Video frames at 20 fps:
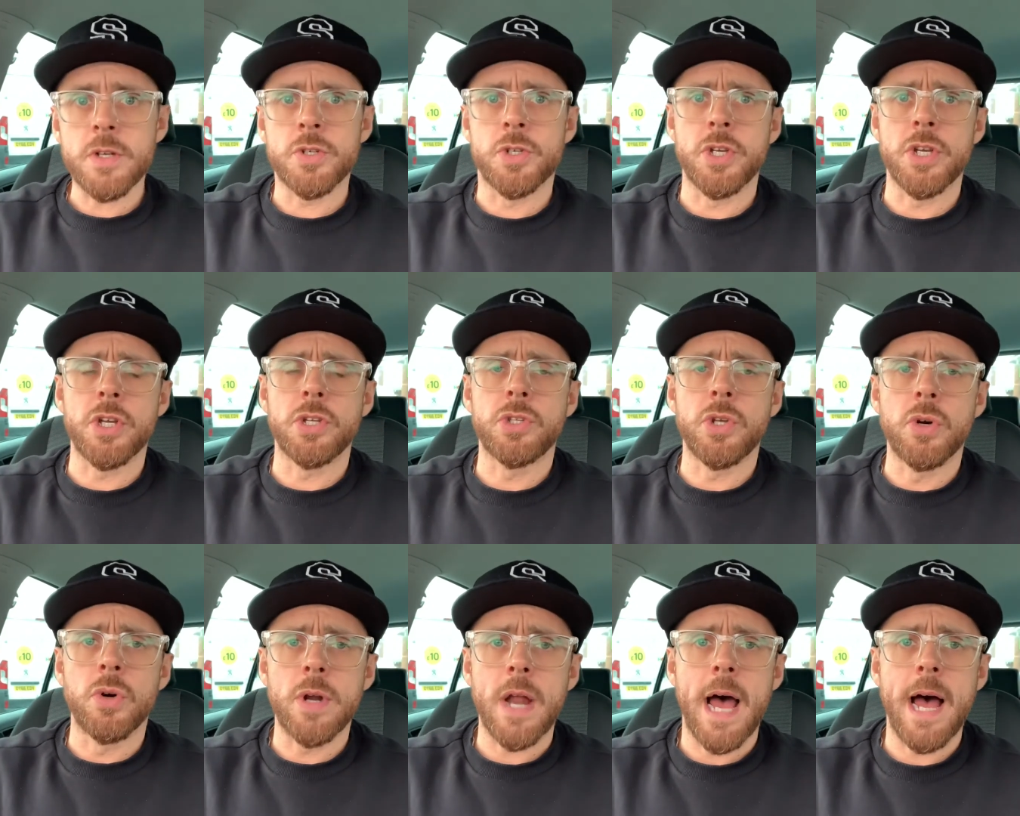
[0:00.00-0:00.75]
So you
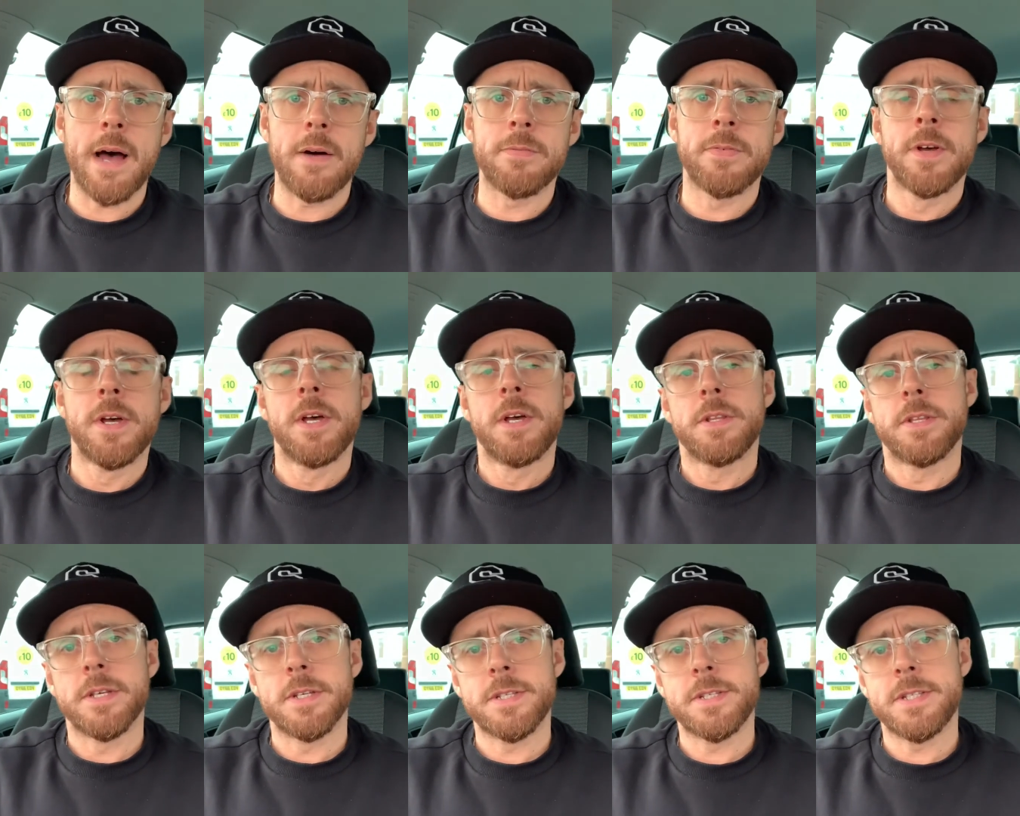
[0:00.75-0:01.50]
don't have
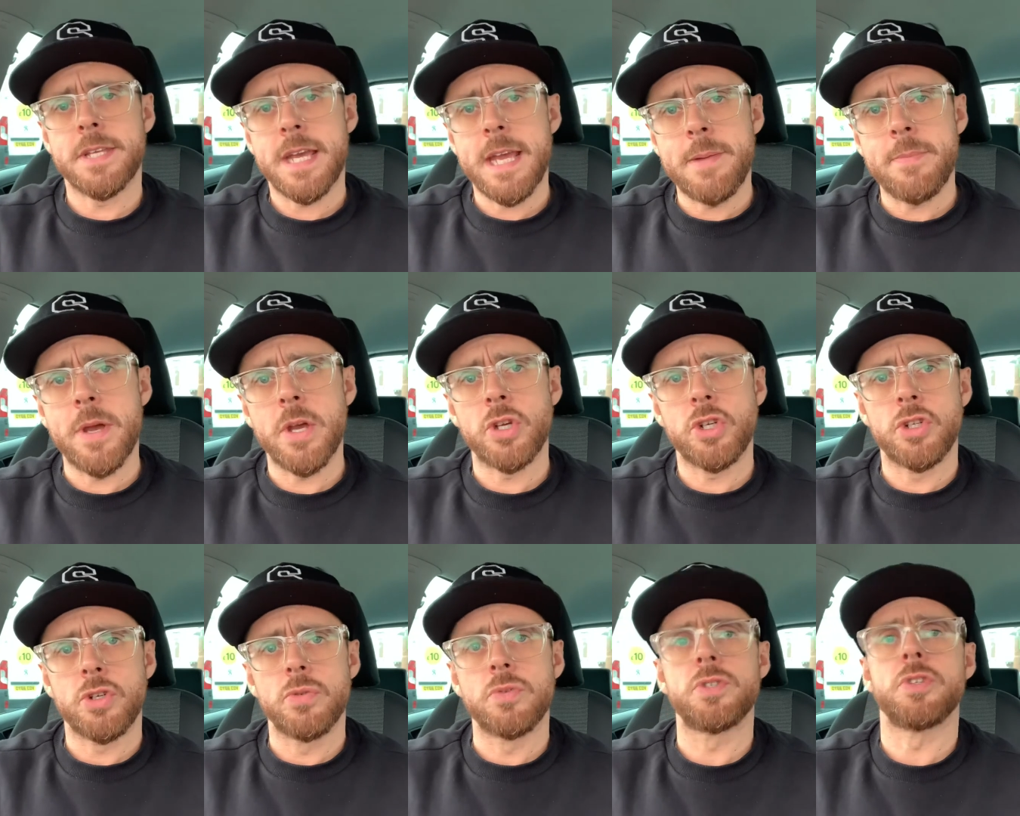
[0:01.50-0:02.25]
the same
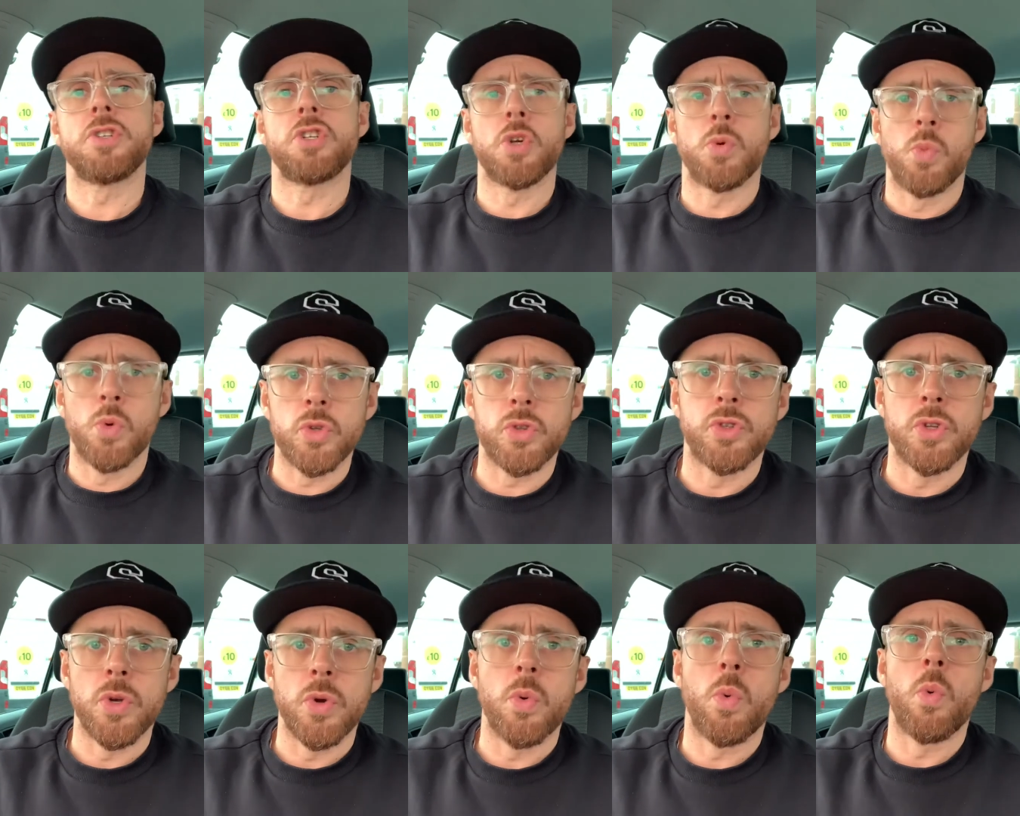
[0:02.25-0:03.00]
issues as you would
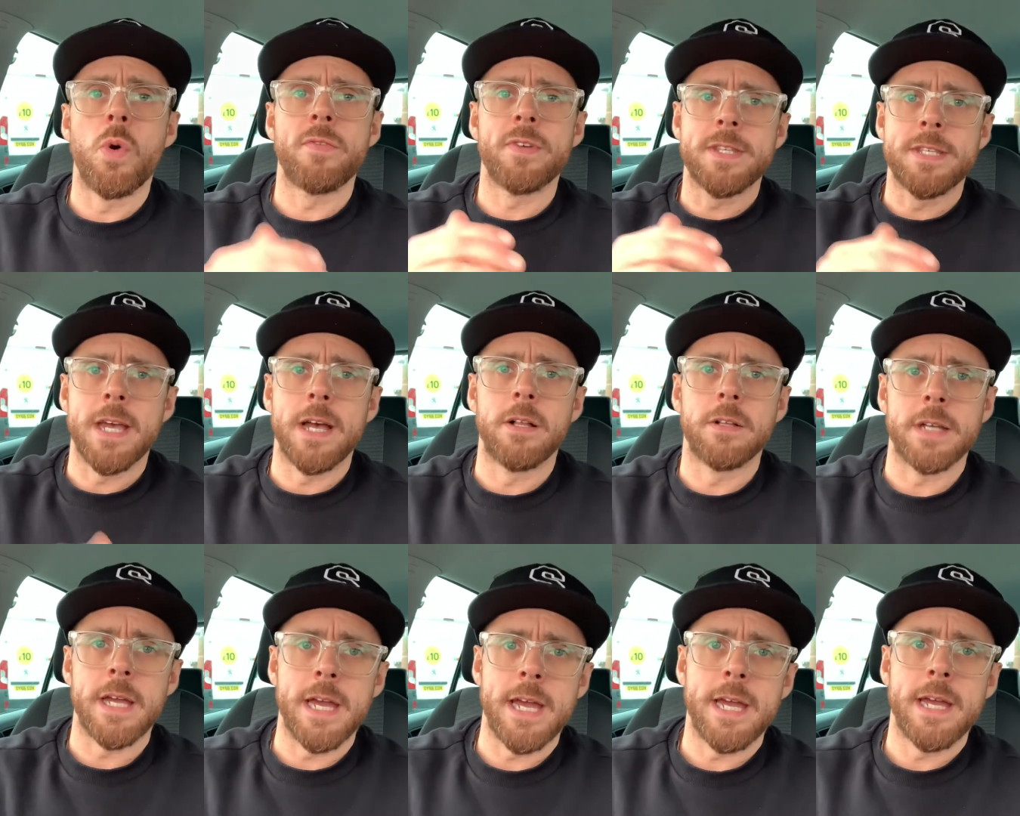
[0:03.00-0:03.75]
do with a
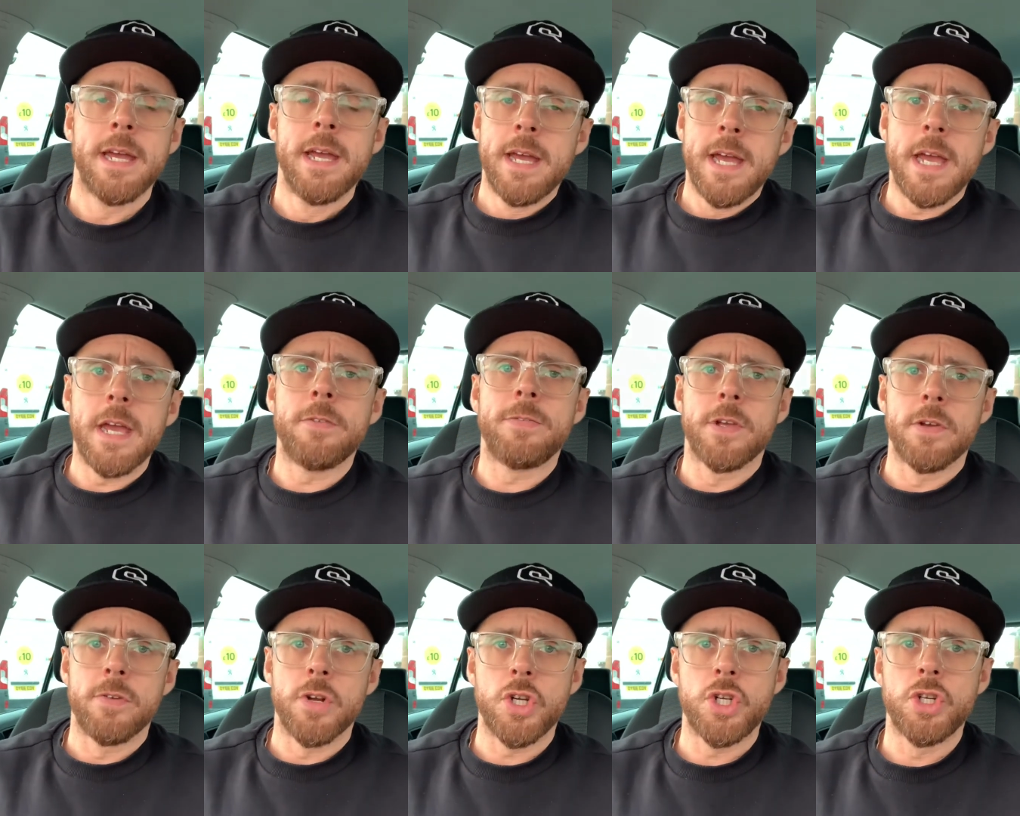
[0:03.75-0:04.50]
tailgate if
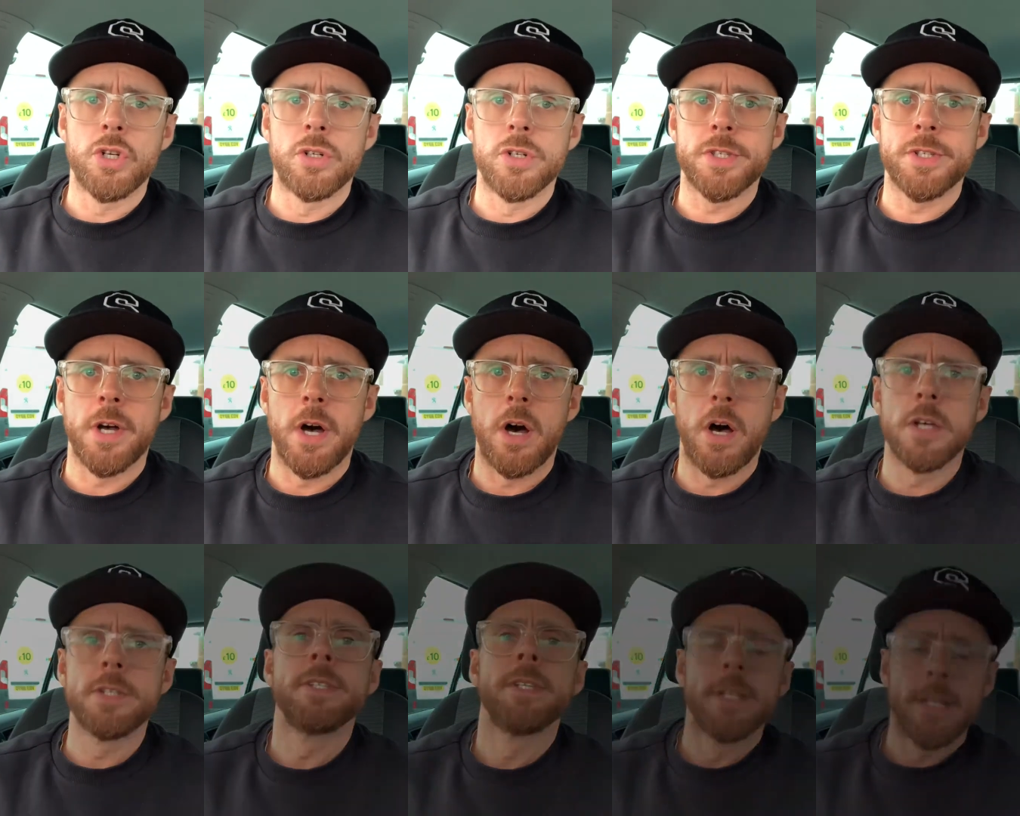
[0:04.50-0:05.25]
you're a short
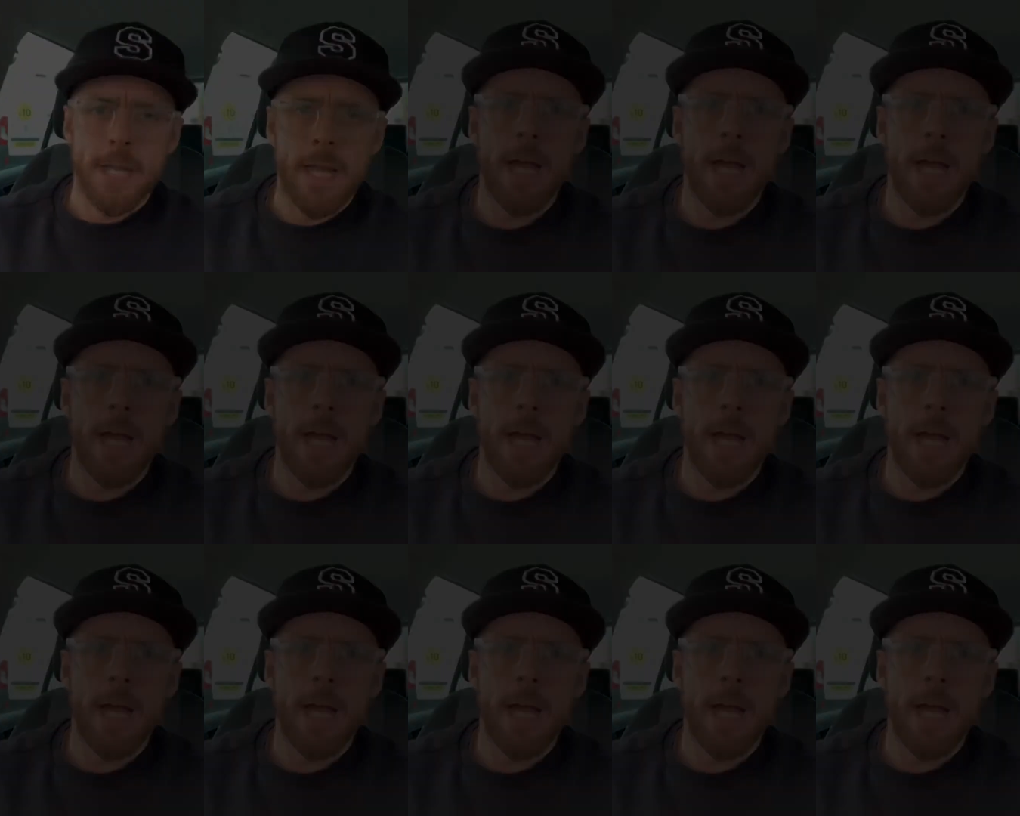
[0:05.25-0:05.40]
arse like